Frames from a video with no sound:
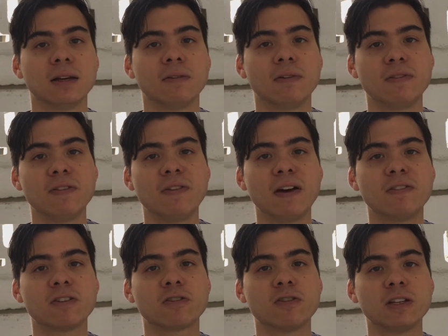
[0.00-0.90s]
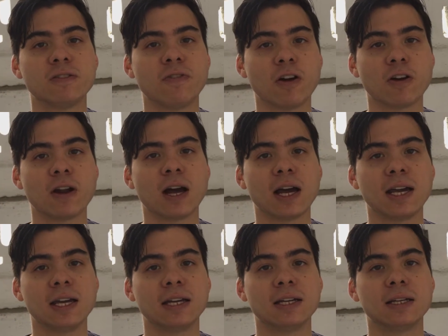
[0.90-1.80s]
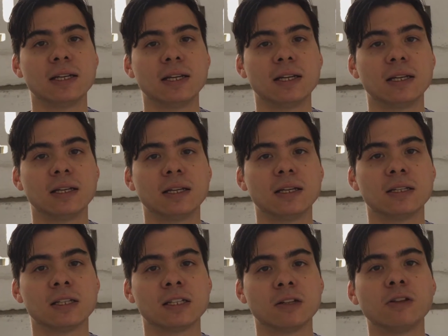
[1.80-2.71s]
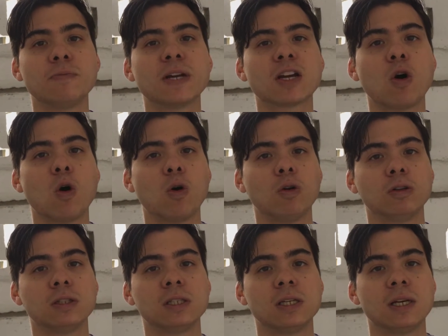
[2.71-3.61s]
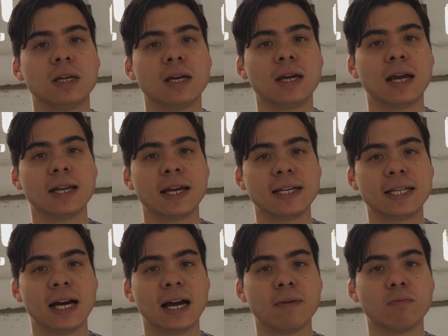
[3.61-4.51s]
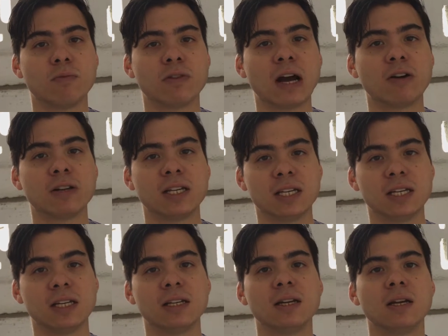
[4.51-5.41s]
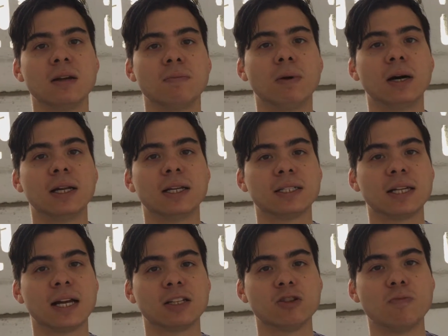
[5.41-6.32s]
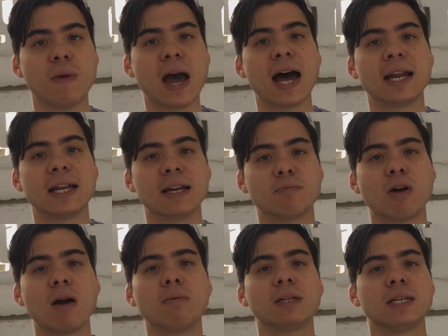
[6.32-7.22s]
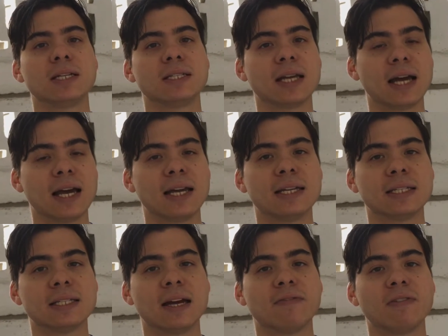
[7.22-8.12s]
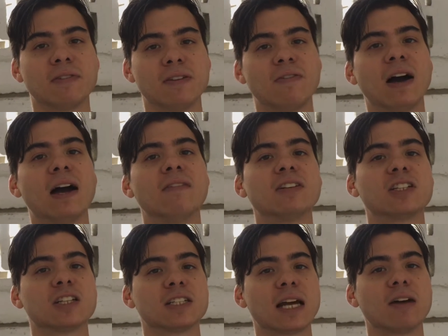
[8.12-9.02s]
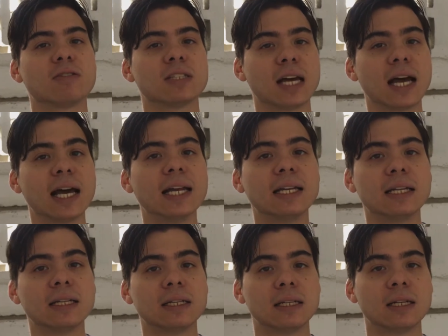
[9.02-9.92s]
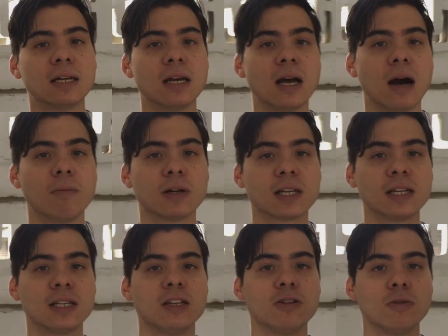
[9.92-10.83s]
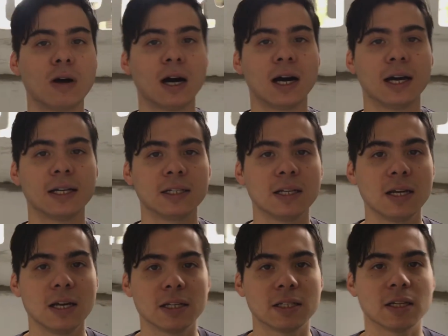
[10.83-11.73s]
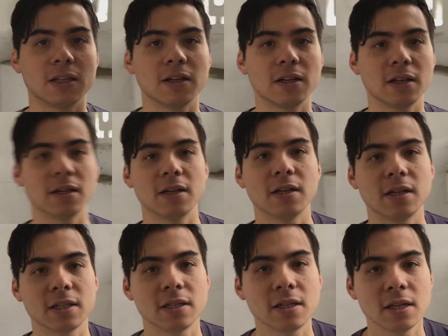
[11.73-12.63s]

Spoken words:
55 degrees Fahrenheit is a little bit cold at nighttime without heat, but it's not too bad. And probably inside it's not 55, it's just outside. I'm going to continue on to the